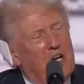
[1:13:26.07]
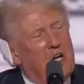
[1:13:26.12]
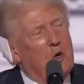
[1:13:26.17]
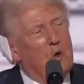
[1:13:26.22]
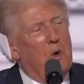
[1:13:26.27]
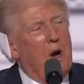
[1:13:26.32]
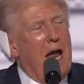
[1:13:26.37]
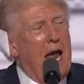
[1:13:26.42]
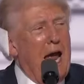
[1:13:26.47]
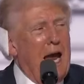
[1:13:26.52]
and
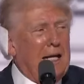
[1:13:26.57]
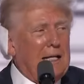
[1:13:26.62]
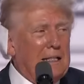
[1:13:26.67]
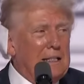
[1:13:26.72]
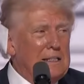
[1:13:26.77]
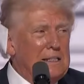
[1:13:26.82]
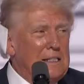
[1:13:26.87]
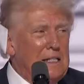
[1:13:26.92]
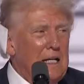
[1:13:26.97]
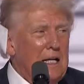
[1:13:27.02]
Iraq,
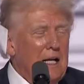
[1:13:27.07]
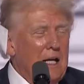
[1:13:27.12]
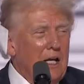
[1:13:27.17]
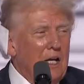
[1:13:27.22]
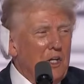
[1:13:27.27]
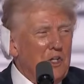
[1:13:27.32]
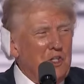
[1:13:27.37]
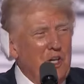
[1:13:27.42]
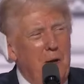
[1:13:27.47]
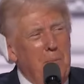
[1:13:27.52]

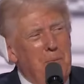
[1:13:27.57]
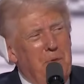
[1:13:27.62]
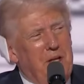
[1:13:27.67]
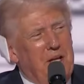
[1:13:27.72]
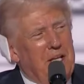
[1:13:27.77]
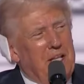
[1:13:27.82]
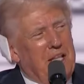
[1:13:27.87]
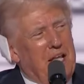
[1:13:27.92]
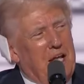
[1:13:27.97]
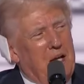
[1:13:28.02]

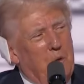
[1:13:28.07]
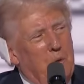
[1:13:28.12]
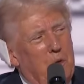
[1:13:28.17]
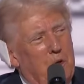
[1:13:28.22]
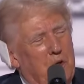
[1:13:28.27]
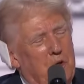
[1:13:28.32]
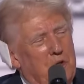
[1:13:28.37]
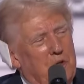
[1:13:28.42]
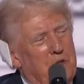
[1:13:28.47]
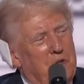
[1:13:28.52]
something that
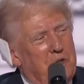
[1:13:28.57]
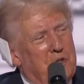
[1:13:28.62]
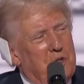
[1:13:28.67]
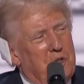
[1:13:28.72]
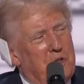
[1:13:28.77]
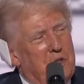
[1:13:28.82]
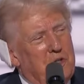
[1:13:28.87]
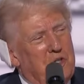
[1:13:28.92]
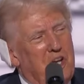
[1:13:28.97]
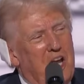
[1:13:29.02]

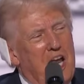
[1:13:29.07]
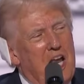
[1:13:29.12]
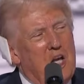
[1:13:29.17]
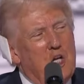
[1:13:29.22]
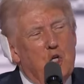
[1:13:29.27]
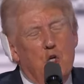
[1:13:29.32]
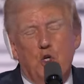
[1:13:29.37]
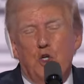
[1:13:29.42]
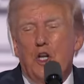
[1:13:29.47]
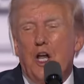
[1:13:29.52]
was
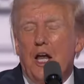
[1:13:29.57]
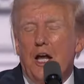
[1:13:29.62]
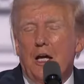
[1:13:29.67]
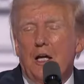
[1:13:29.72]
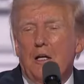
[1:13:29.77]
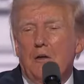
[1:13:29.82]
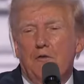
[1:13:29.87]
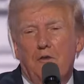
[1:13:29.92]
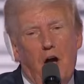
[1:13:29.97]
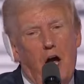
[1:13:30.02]
said to
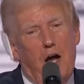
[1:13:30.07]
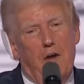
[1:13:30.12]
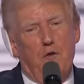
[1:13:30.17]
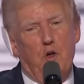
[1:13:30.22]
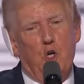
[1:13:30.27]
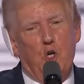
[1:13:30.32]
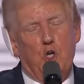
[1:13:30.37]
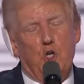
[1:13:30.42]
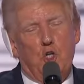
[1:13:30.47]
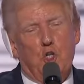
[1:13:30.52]
take five
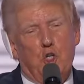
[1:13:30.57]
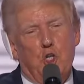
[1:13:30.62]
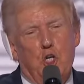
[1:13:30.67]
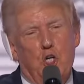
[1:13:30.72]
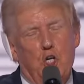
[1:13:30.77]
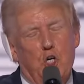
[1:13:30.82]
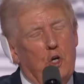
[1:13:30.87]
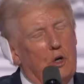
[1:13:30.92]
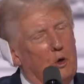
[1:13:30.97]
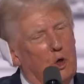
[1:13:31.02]
years,
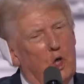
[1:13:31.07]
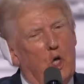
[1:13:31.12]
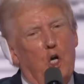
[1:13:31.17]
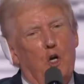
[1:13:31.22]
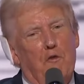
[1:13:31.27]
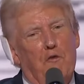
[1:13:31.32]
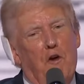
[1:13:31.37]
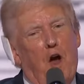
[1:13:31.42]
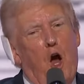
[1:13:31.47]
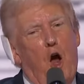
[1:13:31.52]
sir. It'll
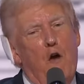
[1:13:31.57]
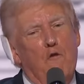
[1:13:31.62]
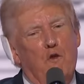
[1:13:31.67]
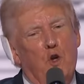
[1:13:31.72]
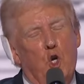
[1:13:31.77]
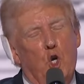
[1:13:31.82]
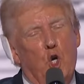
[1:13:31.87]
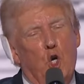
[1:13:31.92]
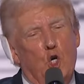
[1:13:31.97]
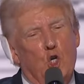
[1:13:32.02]
take five
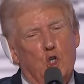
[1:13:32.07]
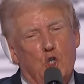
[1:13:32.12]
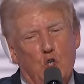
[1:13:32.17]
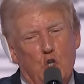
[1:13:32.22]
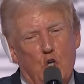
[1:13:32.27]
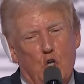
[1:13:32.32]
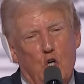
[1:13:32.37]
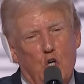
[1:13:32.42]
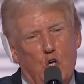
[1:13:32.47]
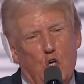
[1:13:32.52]
years,
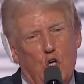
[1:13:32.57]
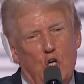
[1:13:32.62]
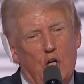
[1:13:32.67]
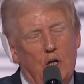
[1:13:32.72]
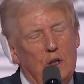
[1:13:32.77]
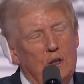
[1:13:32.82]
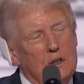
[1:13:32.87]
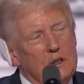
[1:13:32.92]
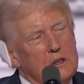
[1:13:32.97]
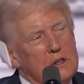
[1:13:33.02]
sir.
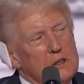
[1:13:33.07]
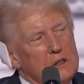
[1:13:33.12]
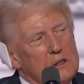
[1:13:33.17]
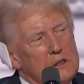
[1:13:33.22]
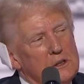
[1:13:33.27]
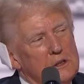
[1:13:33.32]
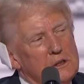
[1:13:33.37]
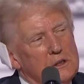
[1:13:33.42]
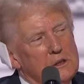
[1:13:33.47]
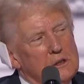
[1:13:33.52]

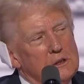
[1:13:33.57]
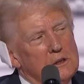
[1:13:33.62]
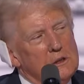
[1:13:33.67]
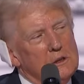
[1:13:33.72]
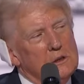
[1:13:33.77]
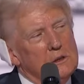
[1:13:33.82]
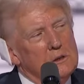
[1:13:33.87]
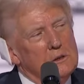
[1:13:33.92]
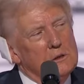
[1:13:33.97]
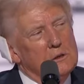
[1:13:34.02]

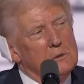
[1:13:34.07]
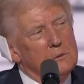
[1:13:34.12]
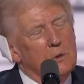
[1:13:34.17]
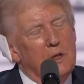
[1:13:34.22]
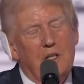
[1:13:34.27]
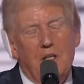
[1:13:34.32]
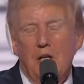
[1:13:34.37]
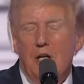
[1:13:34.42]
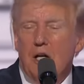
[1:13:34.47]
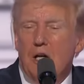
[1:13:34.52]

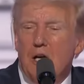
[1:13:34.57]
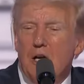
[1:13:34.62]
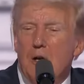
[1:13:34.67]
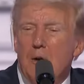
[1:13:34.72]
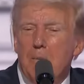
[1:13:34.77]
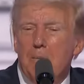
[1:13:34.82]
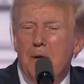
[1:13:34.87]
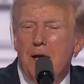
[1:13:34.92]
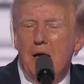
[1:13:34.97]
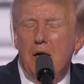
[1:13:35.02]
We did it in
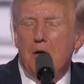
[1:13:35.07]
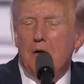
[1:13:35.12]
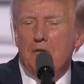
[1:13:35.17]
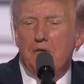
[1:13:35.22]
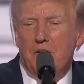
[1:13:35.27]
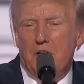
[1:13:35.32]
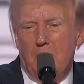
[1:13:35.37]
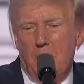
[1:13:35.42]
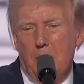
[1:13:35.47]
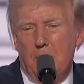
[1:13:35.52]
a matter
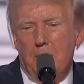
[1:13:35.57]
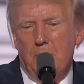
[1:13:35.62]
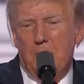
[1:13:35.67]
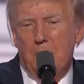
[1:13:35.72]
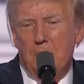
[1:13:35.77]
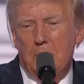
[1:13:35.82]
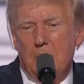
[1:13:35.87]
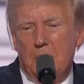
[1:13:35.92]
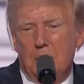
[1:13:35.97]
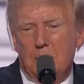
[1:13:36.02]
of a couple
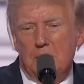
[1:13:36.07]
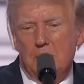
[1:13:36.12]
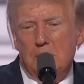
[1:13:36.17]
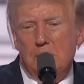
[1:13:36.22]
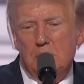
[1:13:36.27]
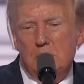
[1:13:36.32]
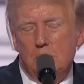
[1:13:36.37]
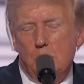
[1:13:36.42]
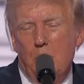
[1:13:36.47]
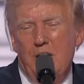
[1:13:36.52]
of
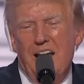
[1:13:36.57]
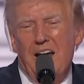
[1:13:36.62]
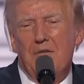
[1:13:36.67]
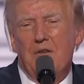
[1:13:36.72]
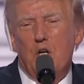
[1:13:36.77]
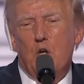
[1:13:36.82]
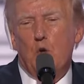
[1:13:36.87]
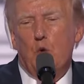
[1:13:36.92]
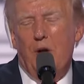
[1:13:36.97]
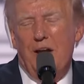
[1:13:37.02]
months. We have
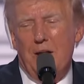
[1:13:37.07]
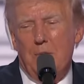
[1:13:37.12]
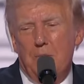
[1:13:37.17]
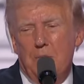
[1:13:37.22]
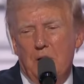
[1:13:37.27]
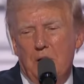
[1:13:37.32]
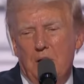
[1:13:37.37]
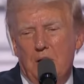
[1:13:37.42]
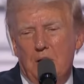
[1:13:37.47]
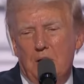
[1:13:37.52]
a great
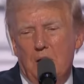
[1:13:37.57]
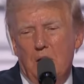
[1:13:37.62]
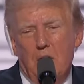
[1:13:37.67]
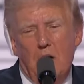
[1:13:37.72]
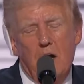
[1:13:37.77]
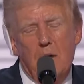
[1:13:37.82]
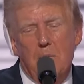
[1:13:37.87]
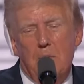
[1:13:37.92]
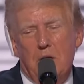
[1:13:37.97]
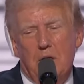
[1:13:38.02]
military.
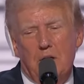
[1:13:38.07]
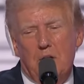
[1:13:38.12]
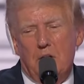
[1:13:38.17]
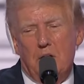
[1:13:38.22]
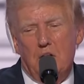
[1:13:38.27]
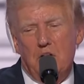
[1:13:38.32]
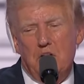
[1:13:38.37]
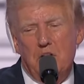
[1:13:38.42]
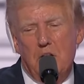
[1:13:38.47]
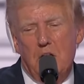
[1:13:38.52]
Our
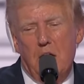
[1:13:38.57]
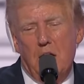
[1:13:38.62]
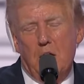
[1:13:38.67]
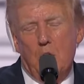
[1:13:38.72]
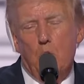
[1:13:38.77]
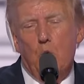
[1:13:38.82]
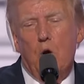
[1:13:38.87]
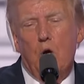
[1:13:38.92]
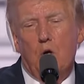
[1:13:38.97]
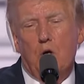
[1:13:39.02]
military is
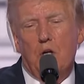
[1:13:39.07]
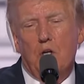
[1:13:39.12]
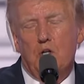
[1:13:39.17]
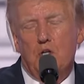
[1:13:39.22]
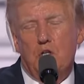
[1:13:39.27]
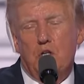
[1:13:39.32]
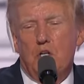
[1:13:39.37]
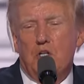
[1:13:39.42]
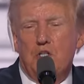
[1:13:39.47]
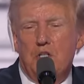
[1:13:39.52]
not woke,
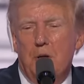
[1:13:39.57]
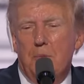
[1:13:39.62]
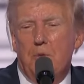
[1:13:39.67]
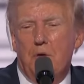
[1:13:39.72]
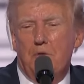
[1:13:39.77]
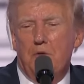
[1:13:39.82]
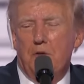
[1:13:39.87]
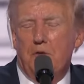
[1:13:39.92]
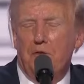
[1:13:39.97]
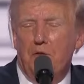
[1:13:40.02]
it's just some
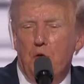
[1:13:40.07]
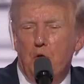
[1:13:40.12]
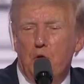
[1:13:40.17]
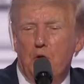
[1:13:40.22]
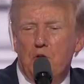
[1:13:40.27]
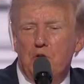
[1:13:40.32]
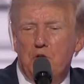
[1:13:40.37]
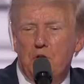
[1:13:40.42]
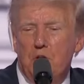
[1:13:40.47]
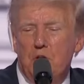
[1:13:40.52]
of the
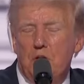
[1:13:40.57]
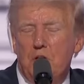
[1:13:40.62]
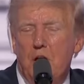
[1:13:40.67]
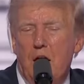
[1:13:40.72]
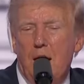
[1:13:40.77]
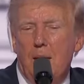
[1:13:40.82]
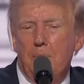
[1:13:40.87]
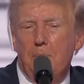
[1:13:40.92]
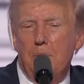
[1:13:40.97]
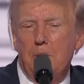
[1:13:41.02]
fools on
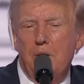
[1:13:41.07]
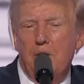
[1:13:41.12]
top